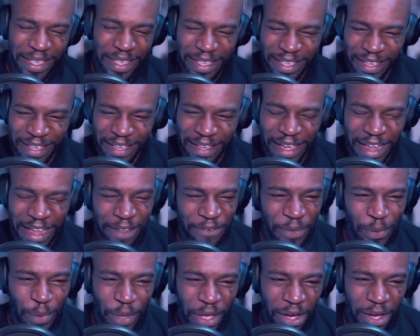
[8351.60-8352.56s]
Yeah,
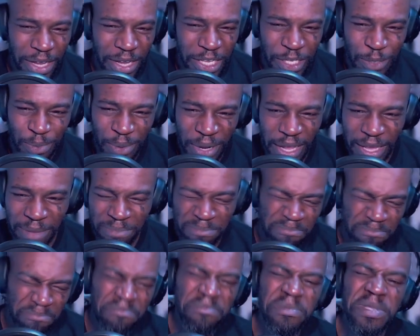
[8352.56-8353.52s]
anything we can't explain,
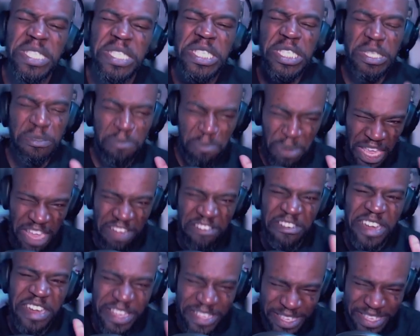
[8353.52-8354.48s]

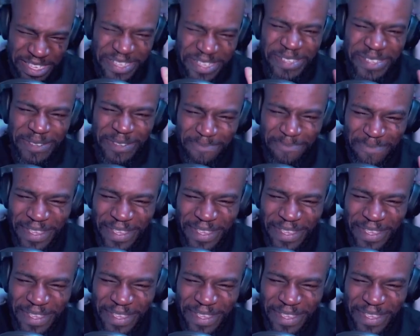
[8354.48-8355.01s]
spirits.